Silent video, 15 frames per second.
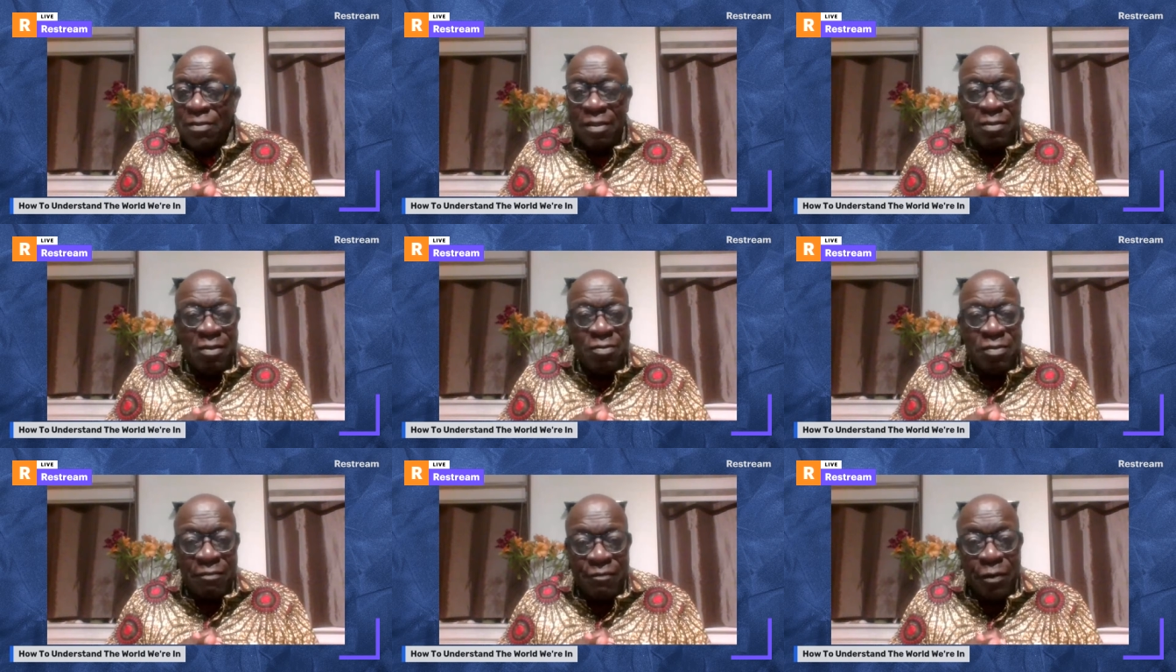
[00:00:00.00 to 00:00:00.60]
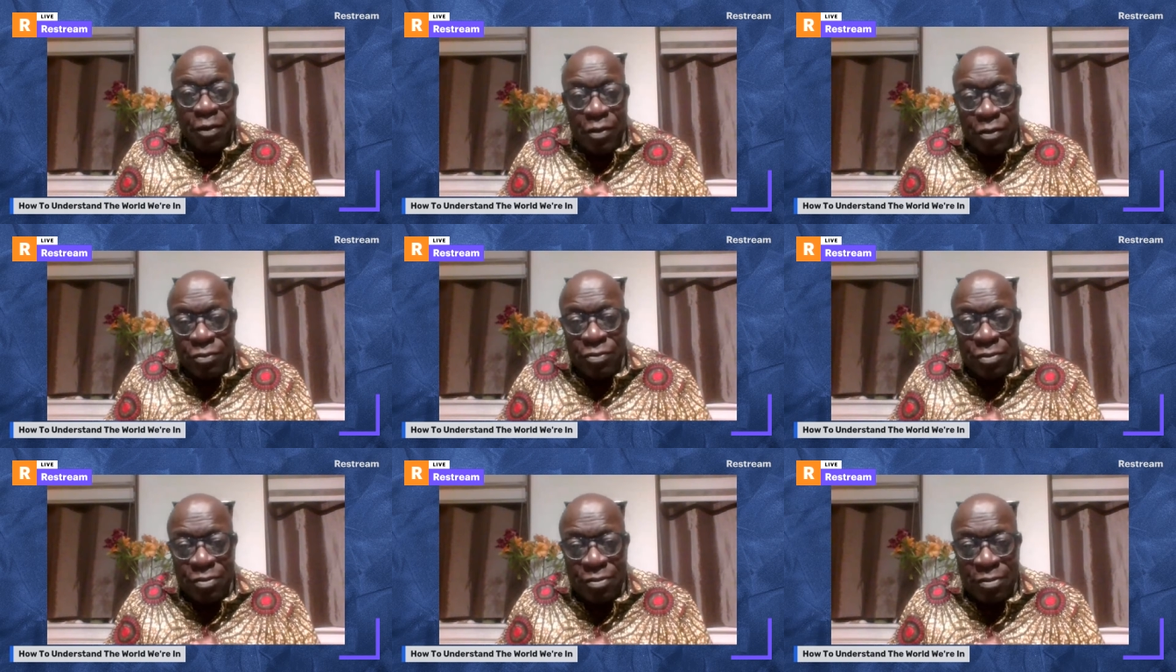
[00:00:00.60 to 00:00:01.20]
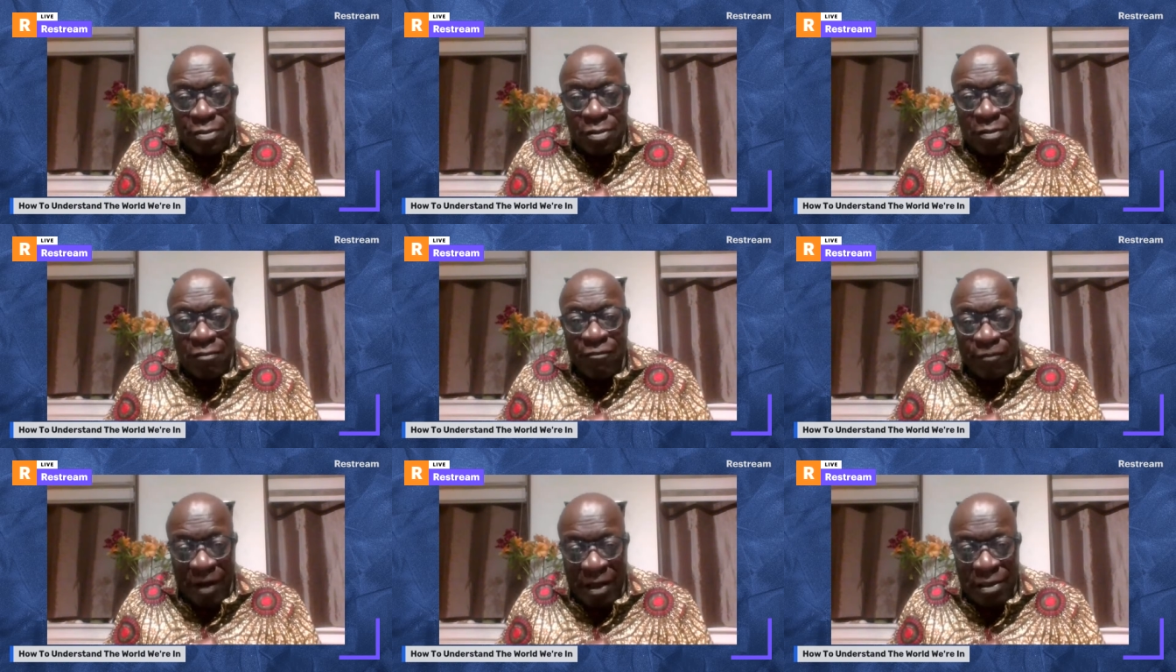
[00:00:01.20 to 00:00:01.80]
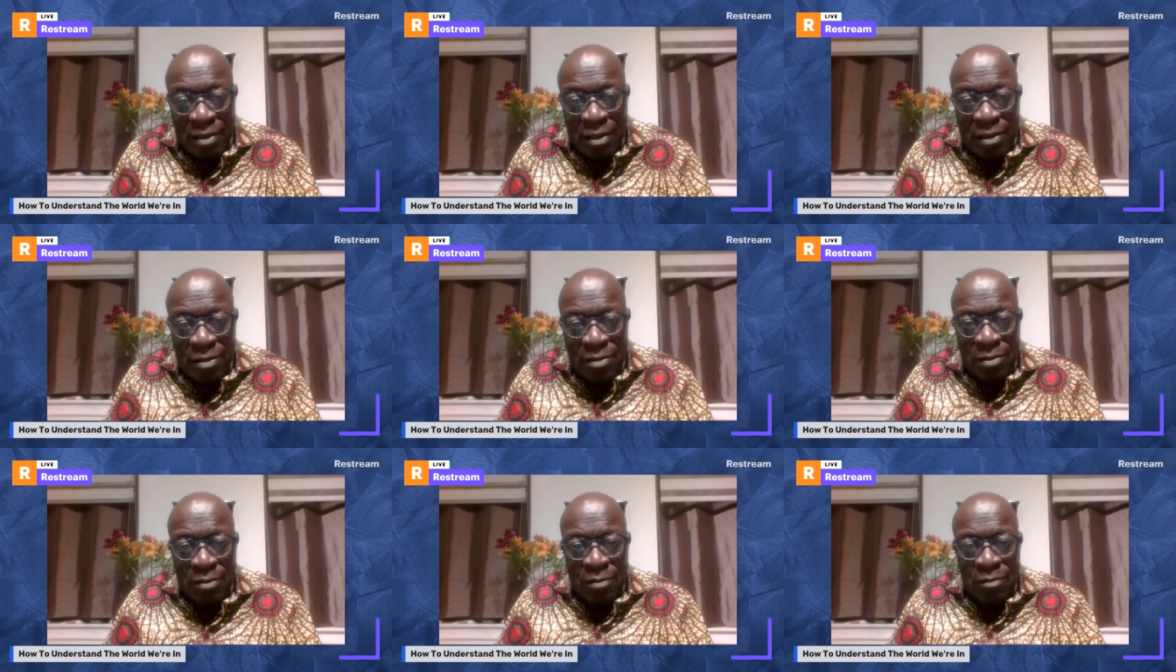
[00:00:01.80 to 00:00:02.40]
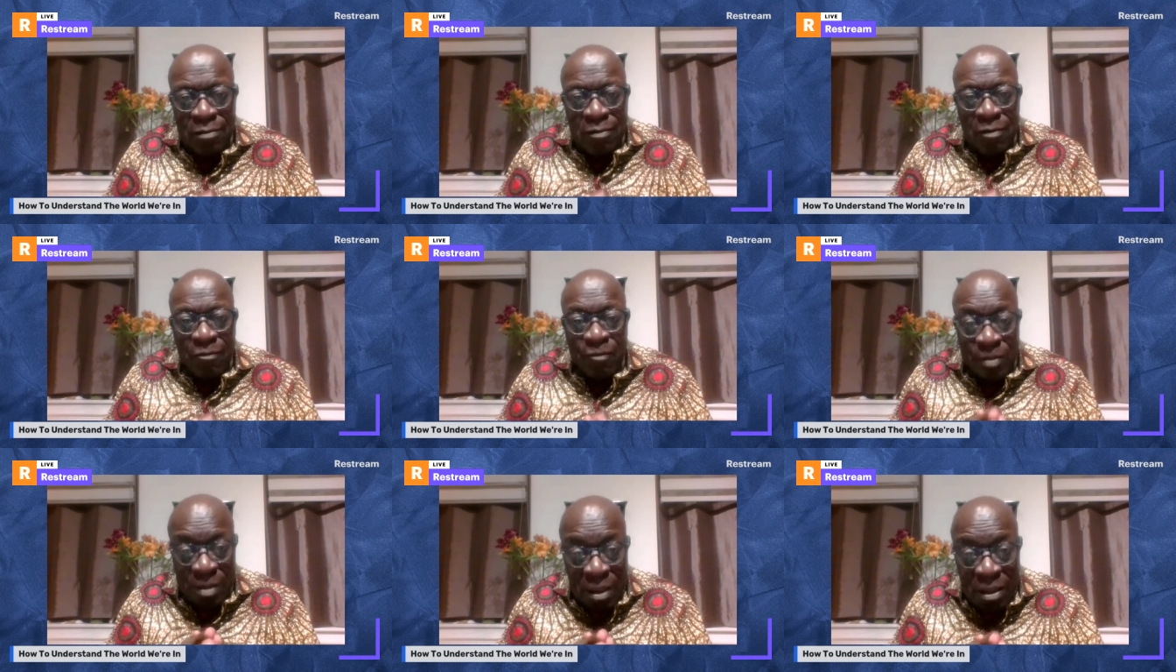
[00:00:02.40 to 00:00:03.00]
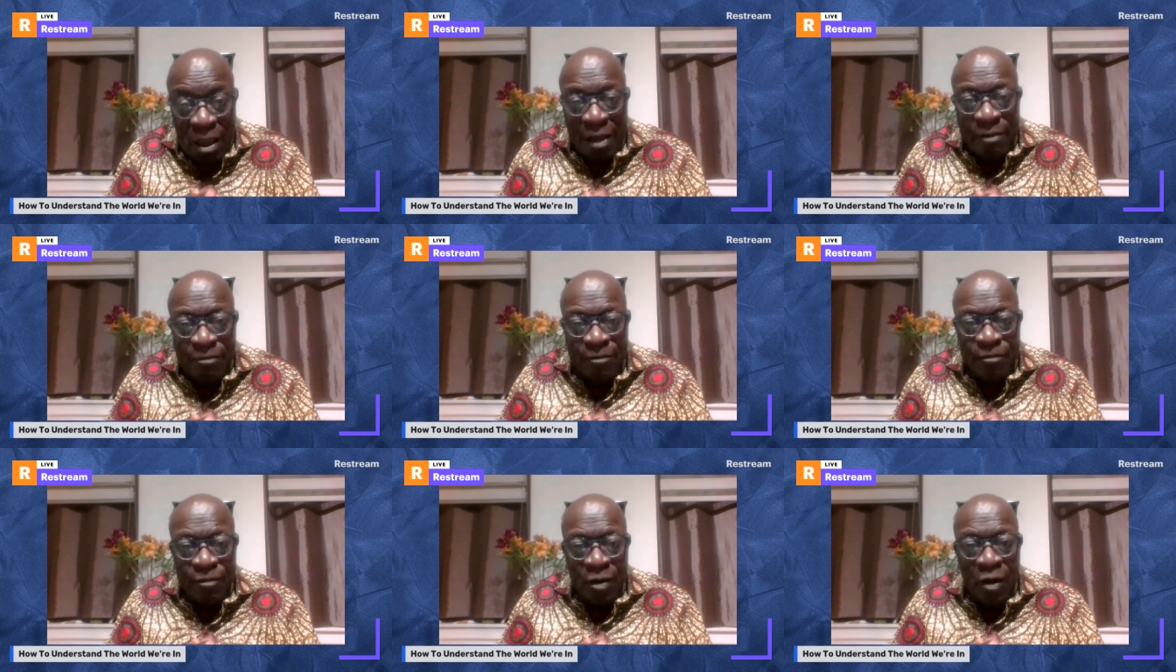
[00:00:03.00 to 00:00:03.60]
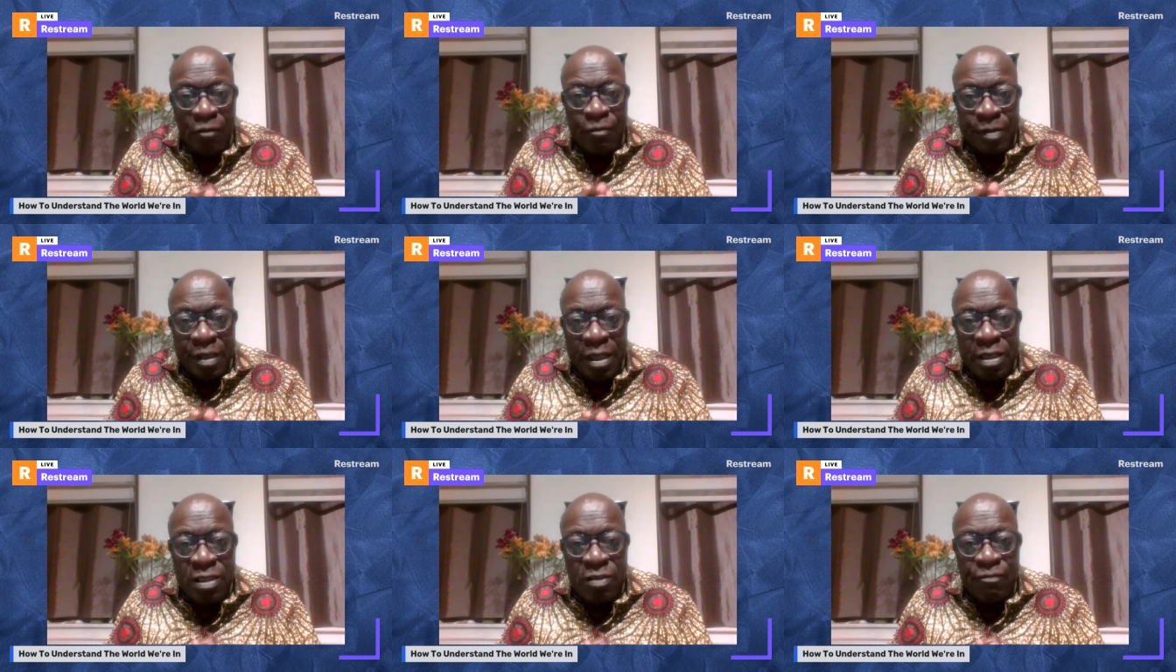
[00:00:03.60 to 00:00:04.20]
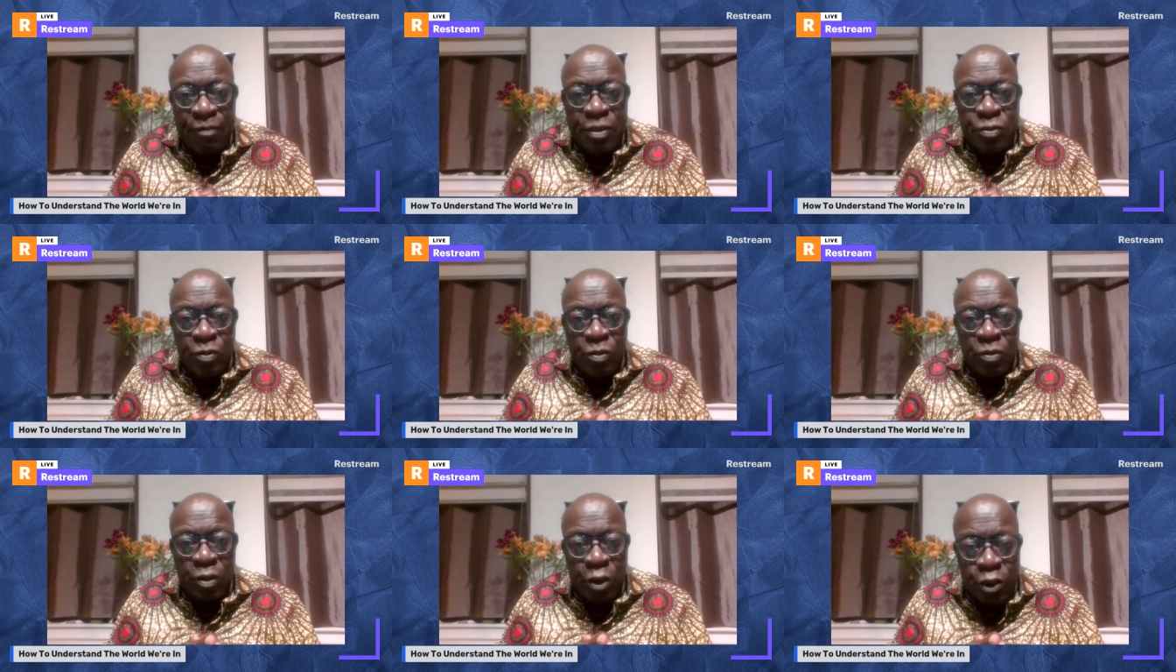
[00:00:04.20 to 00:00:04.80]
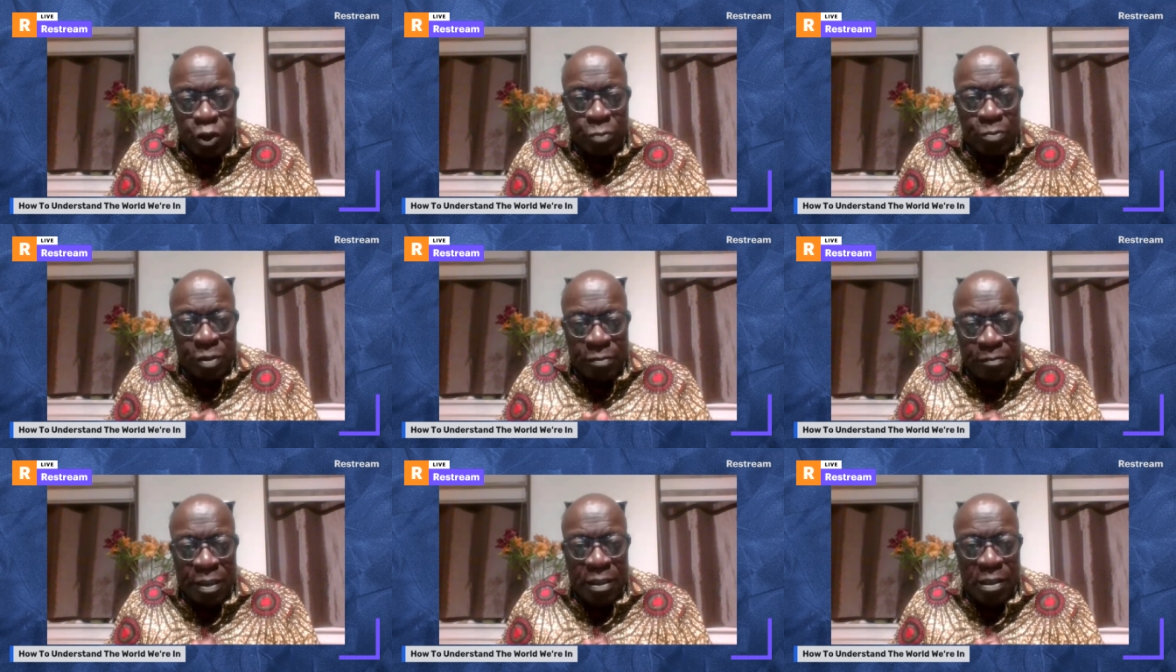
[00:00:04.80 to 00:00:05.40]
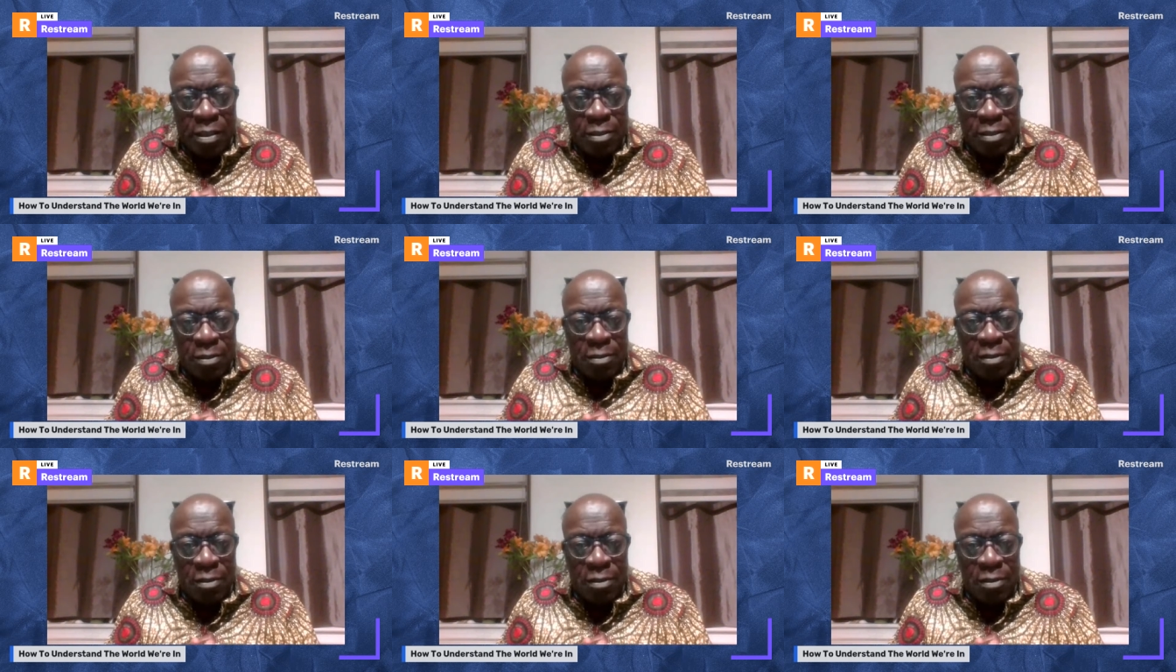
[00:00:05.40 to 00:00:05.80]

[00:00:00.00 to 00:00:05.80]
They don't give a hoot, frankly, for the life of the individual human being.